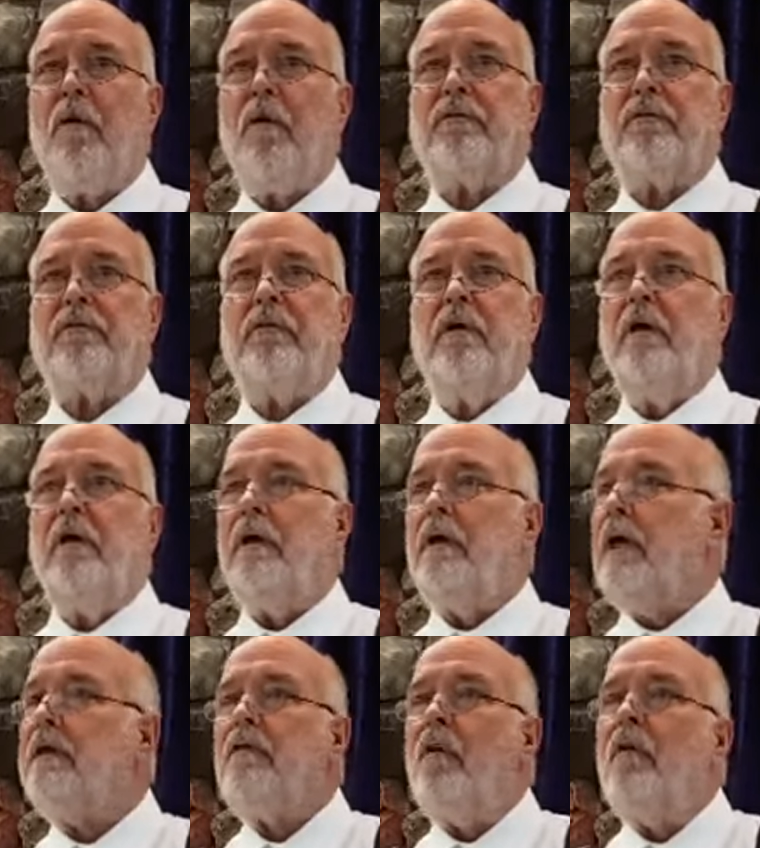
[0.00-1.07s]
You know?
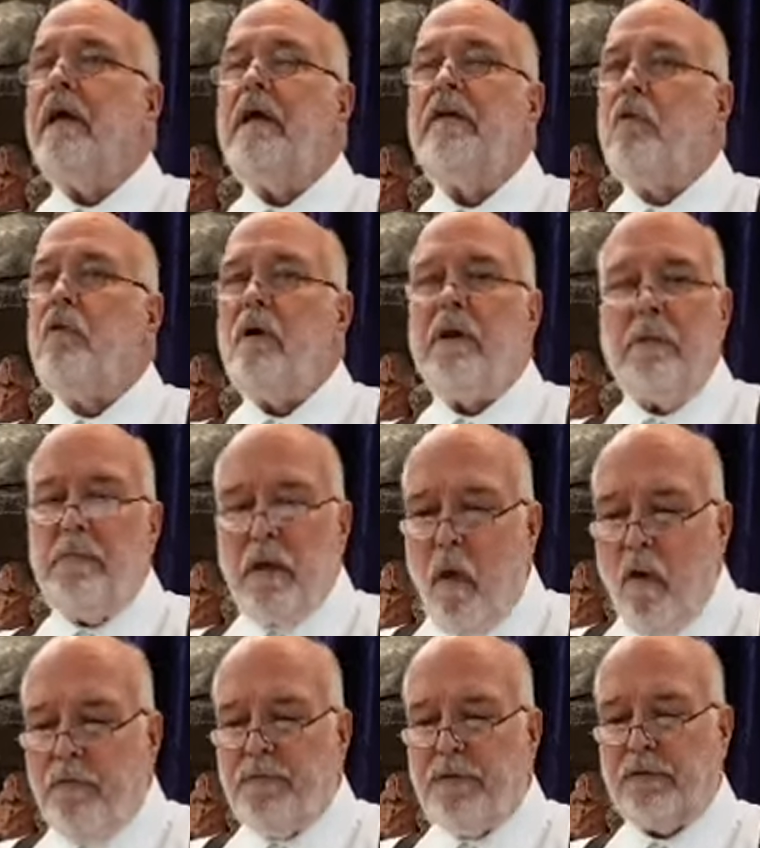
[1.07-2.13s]
So we want to
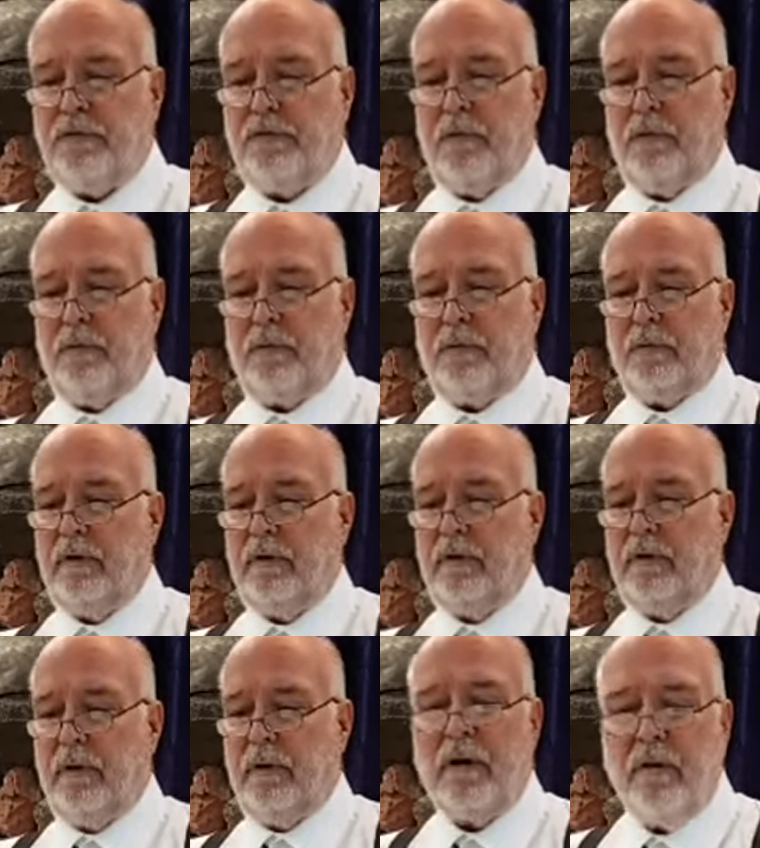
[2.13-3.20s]
walk by faith.
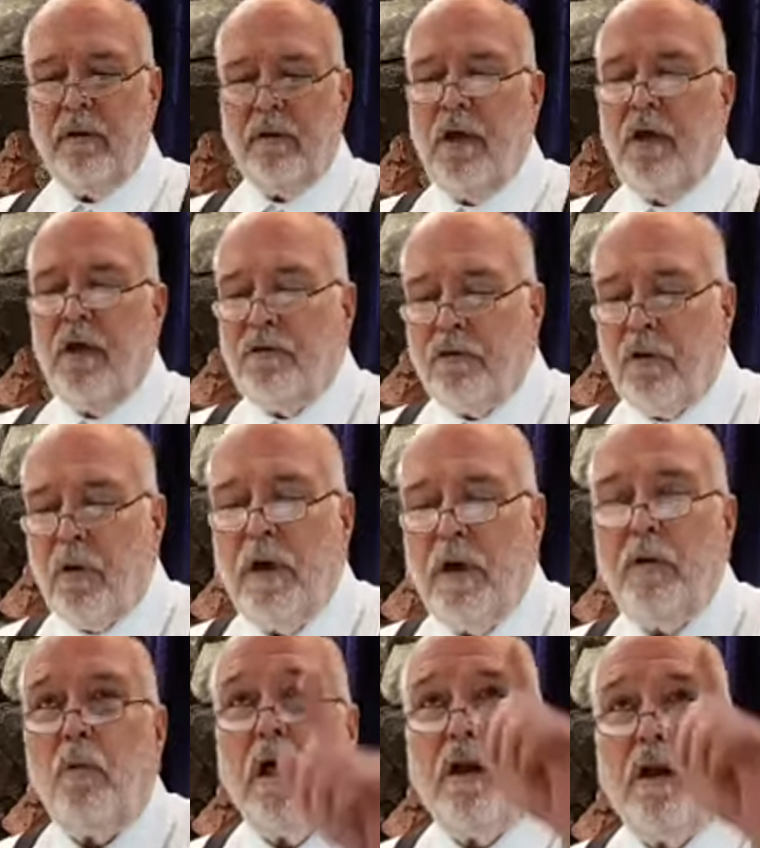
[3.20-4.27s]
And we just
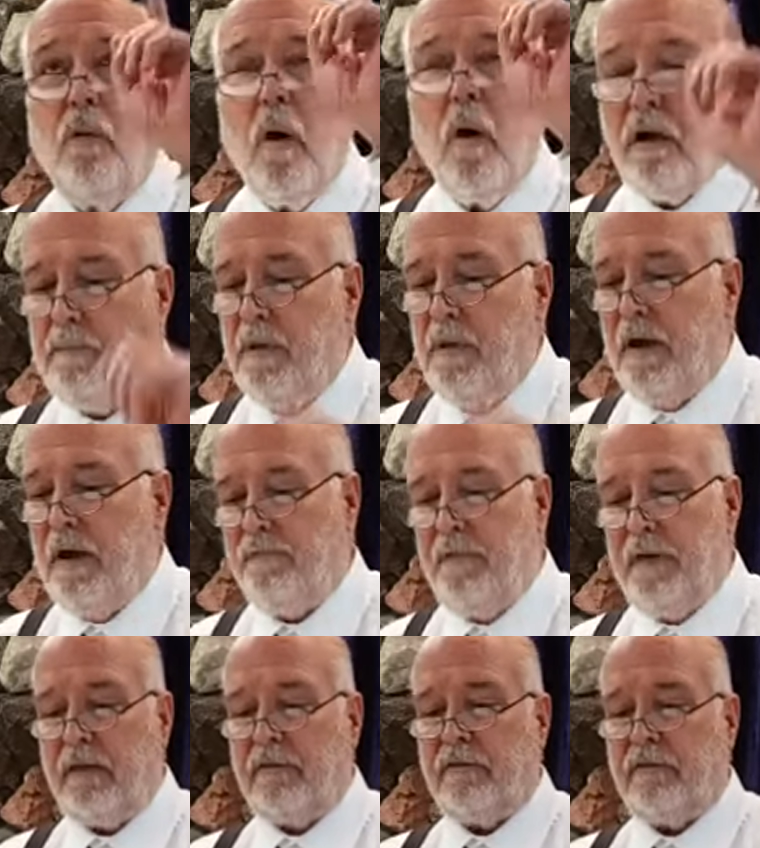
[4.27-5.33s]
have to, all these are
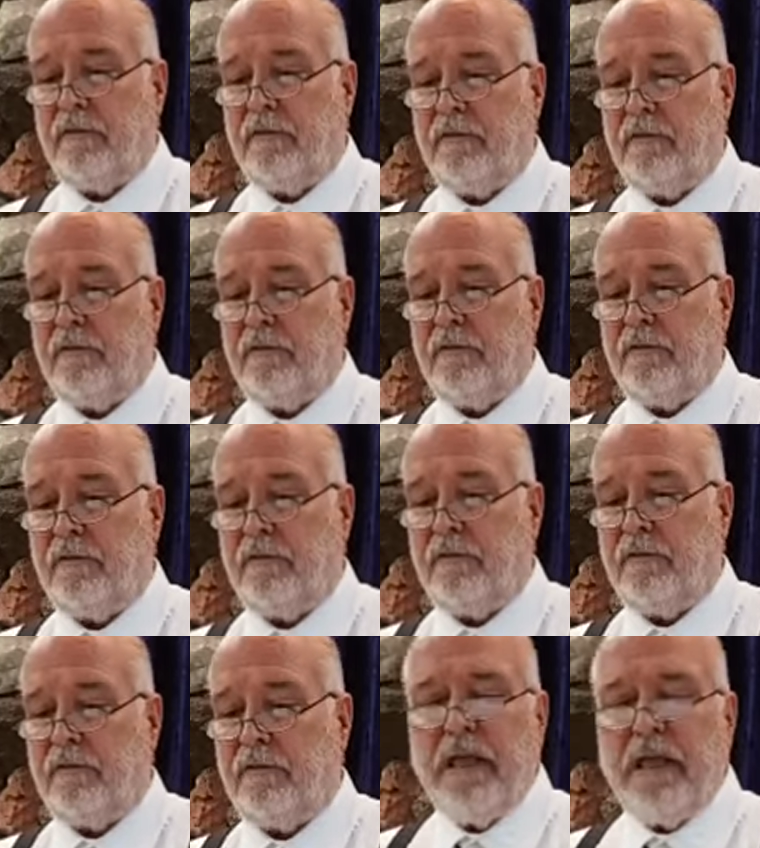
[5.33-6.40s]
tips of a
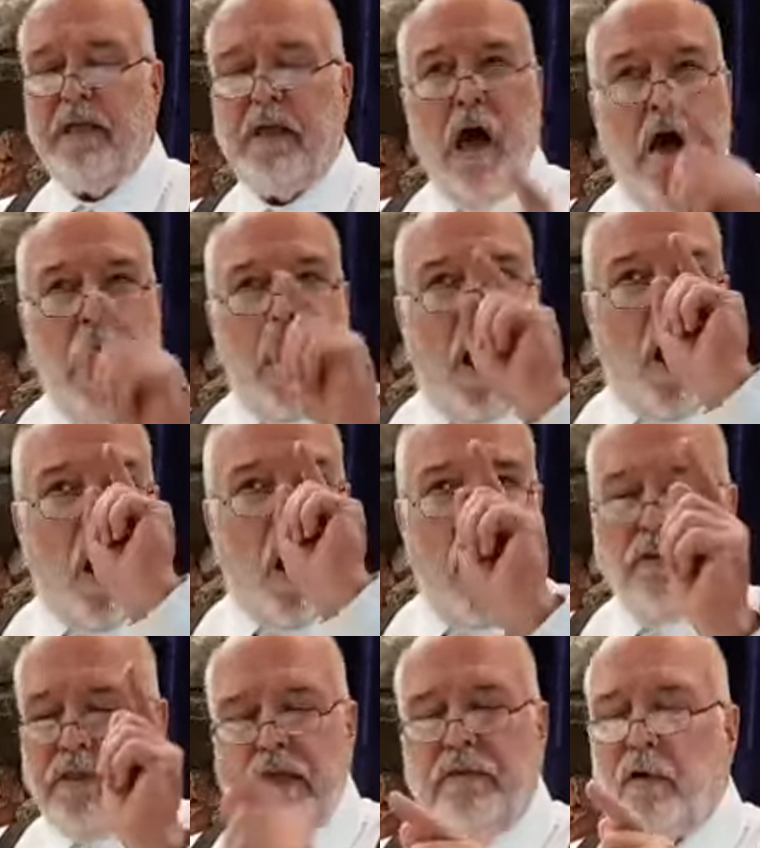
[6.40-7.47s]
loving God given
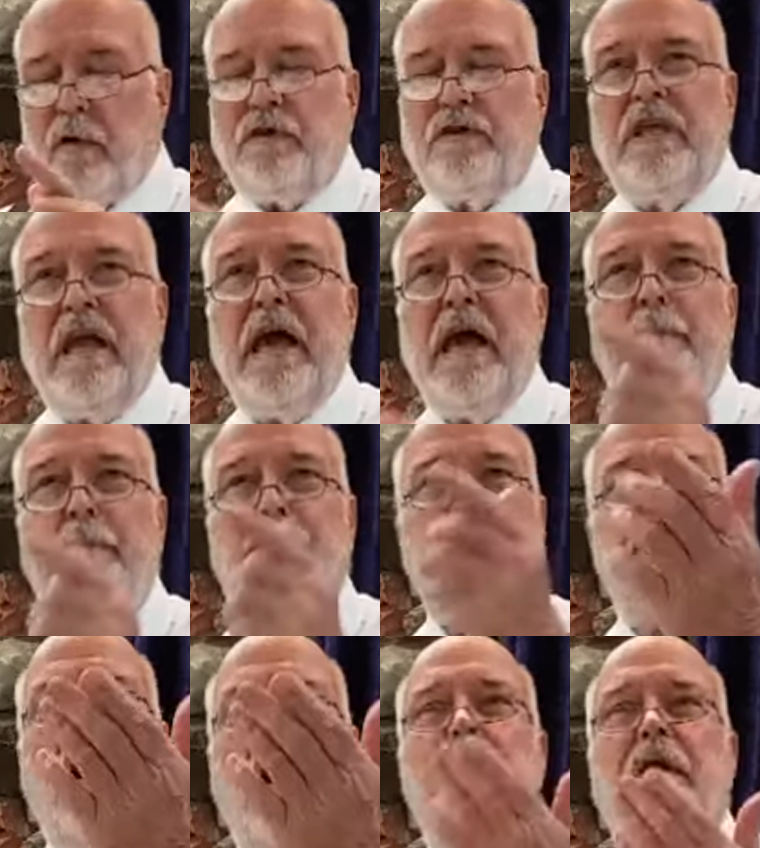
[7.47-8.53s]
to each of us so
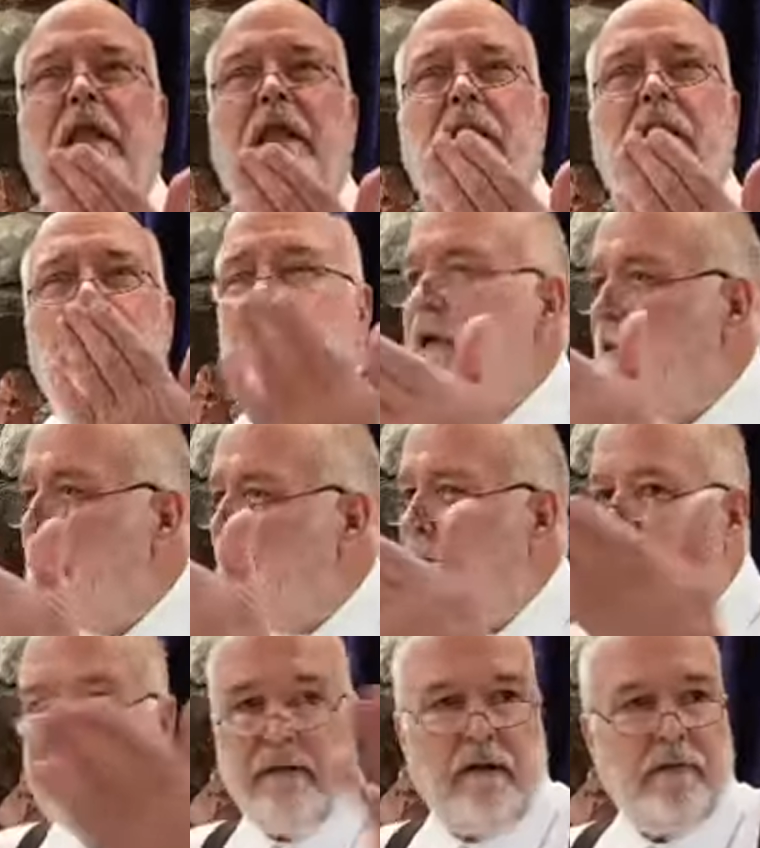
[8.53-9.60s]
we won't fail.
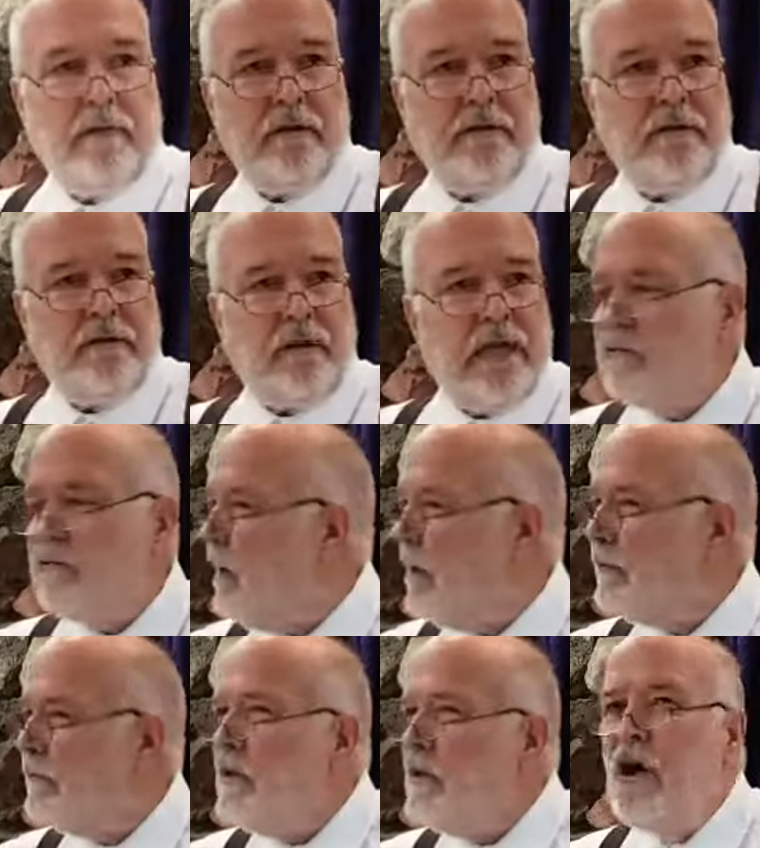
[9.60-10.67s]
But we got to
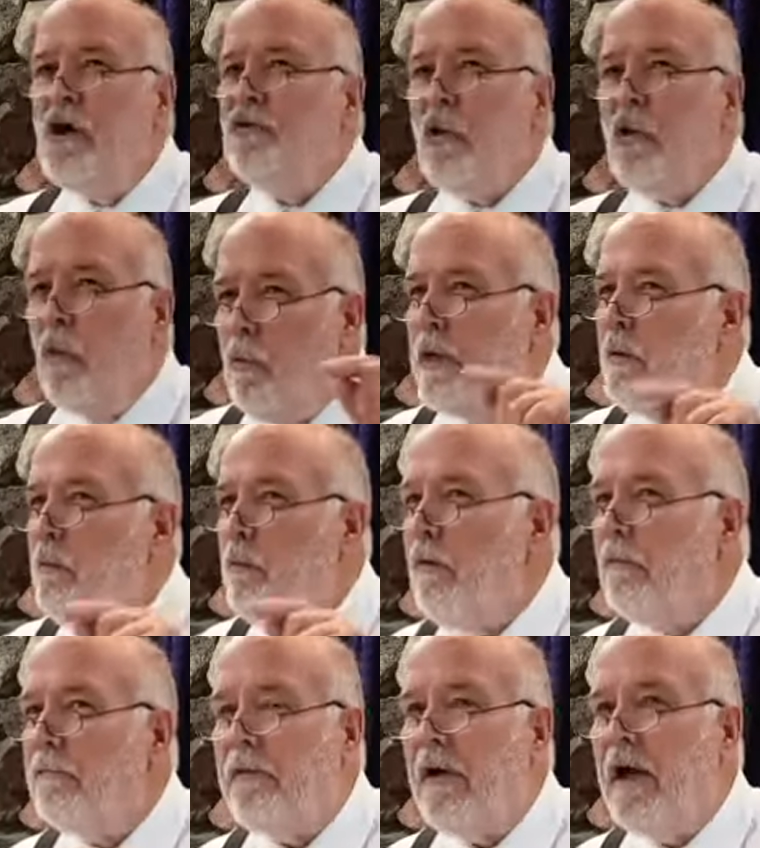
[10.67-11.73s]
listen to these tips.
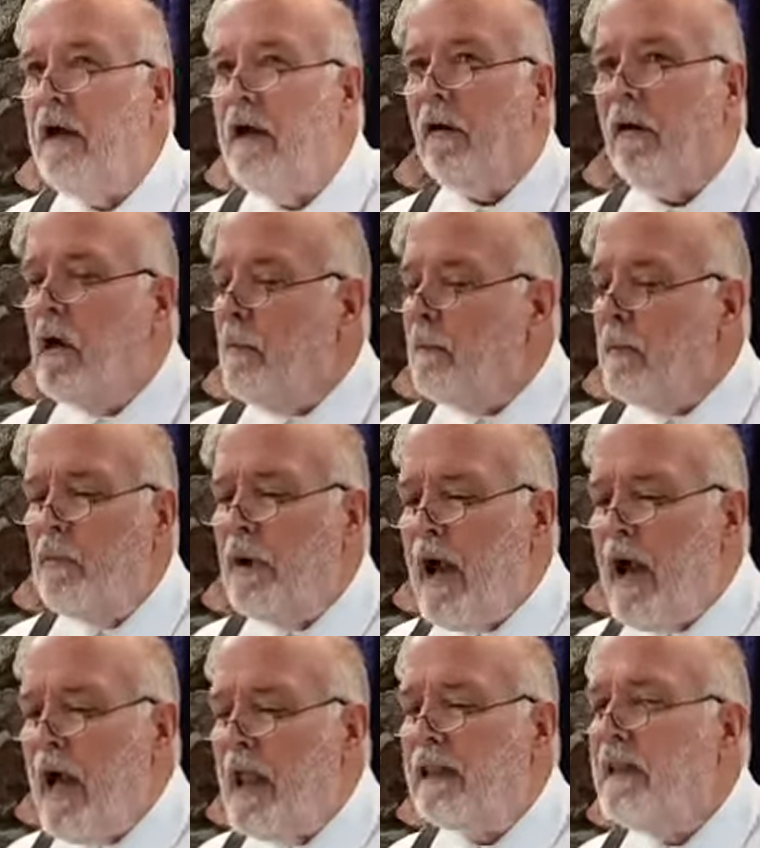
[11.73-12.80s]
You know, and pay attention.